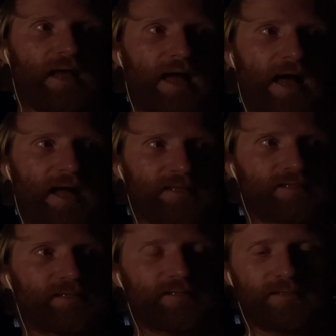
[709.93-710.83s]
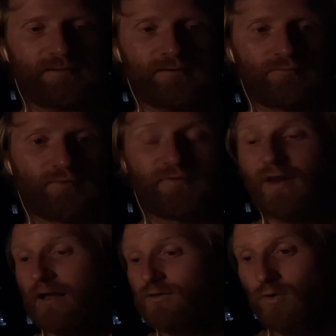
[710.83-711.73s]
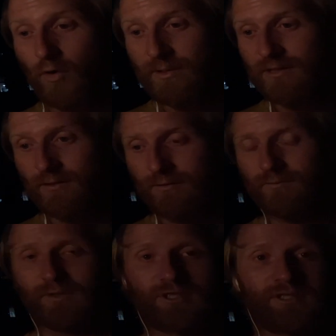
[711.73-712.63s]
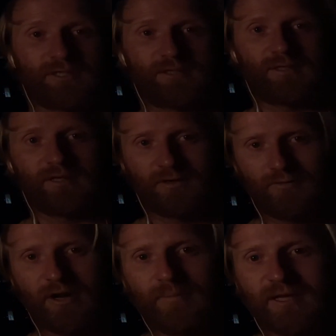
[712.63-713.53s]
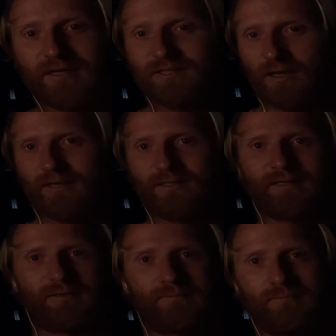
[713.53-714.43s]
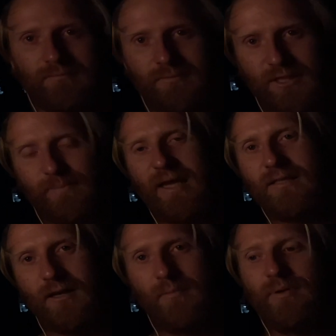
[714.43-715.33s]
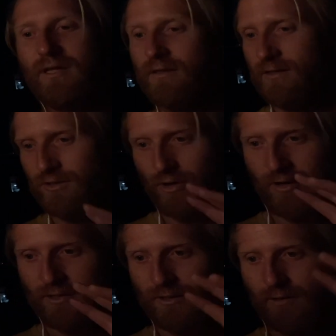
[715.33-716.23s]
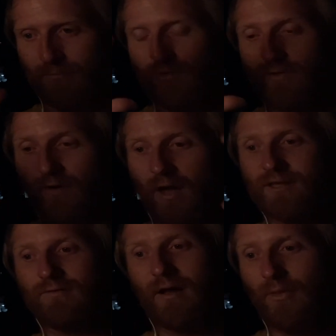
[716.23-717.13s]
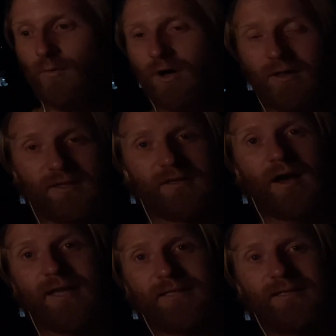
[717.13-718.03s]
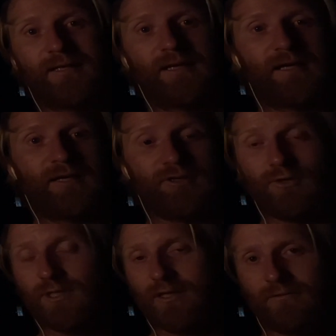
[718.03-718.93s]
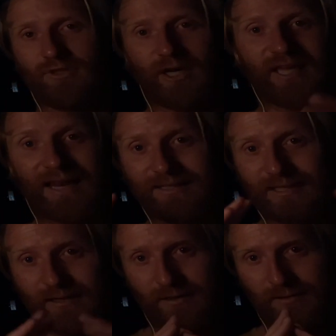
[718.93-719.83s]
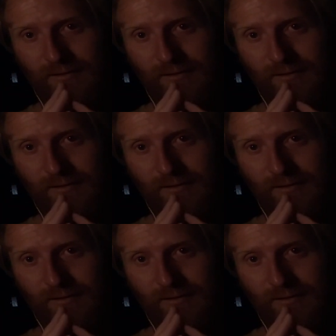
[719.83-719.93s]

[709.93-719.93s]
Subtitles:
At Reflect Orbital, which is an incredibly exciting space company that's trying to move light around the world at night using gigantic,